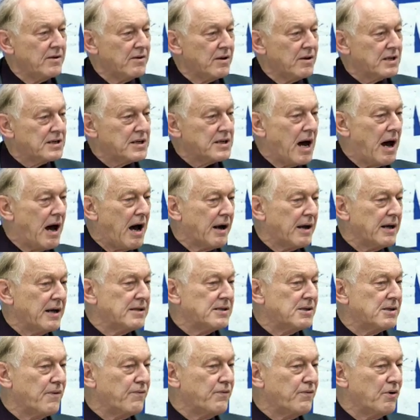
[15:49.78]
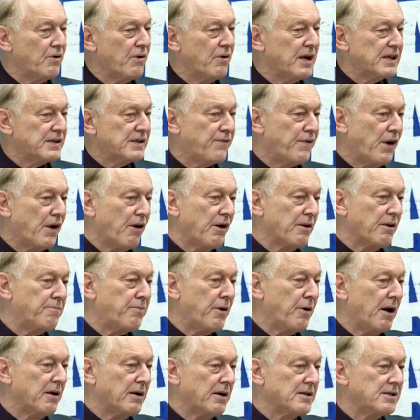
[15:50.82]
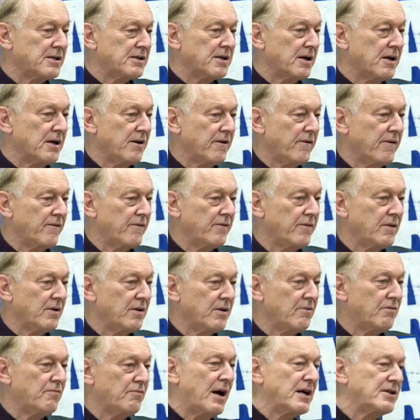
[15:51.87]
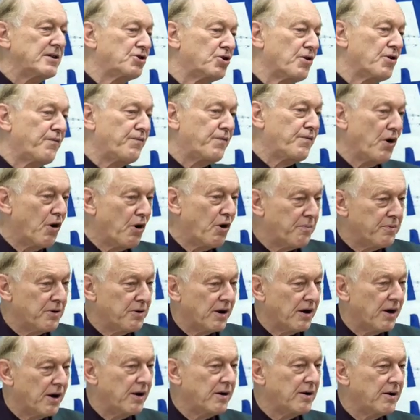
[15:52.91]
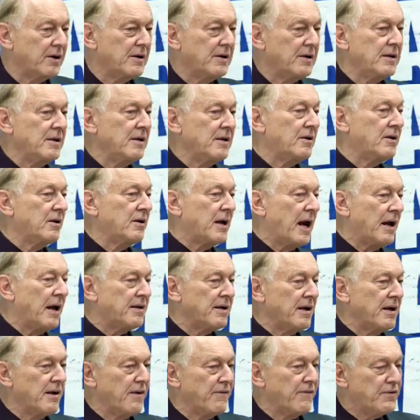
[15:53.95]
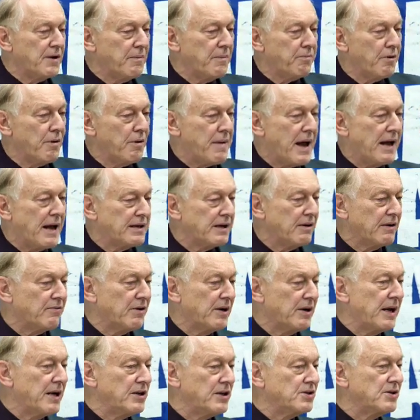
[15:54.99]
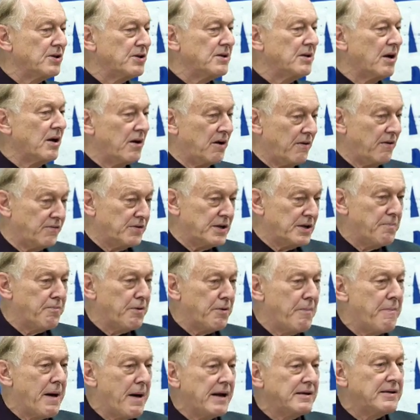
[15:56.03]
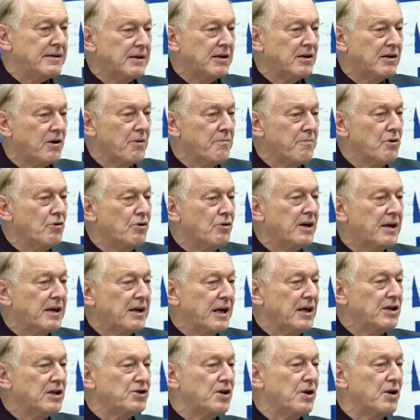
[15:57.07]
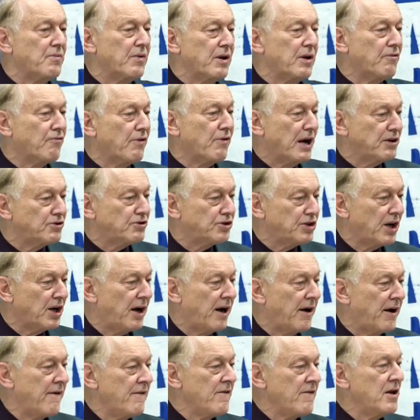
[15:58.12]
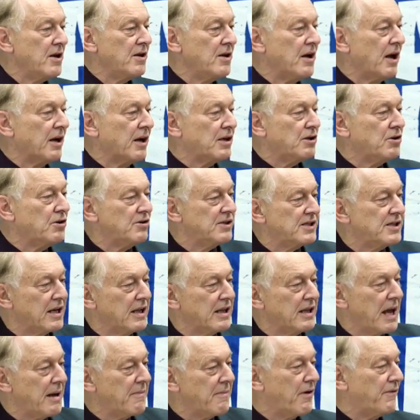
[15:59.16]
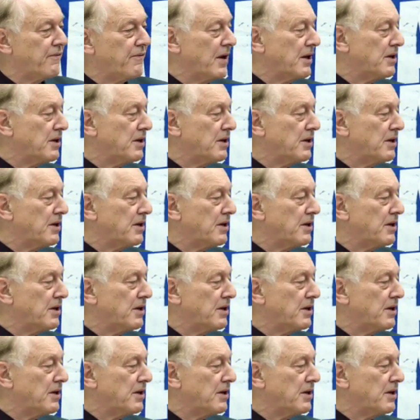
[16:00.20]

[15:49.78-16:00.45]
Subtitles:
the targets of US foreign policy. Russophobia, cutting of diplomatic relations, of diplomatic communication with Russia, accusing them of